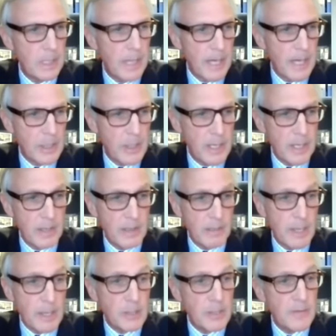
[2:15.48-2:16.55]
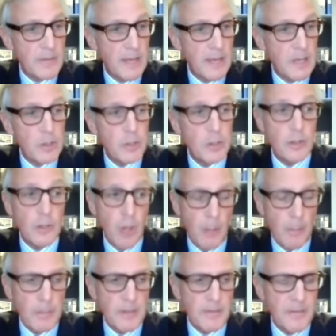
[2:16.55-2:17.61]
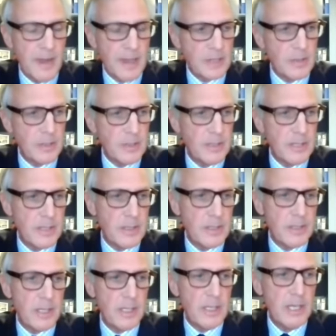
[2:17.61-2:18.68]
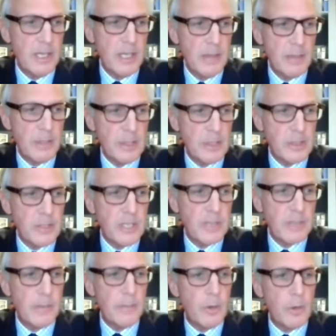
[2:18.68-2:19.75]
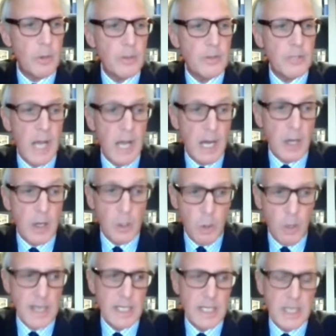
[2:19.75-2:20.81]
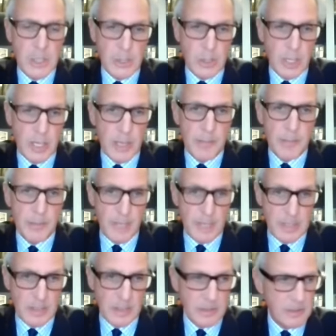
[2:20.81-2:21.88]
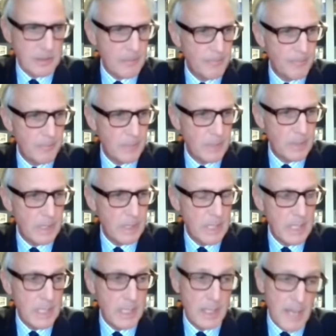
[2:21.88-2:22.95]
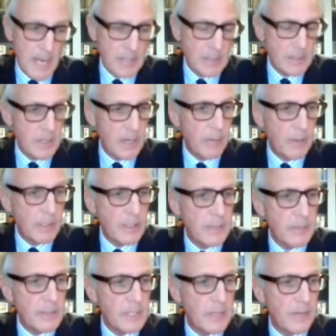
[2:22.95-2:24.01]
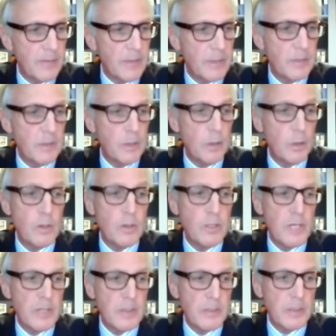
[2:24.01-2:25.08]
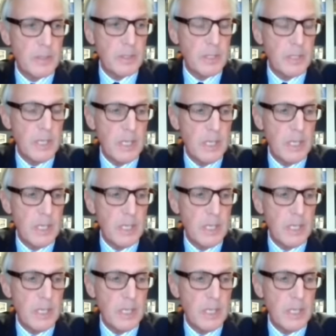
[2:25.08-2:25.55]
I agree that monetary value should not be a factor in sentencing because these memorials are quite literally priceless. Next, I welcome the toughening of the law on trespass.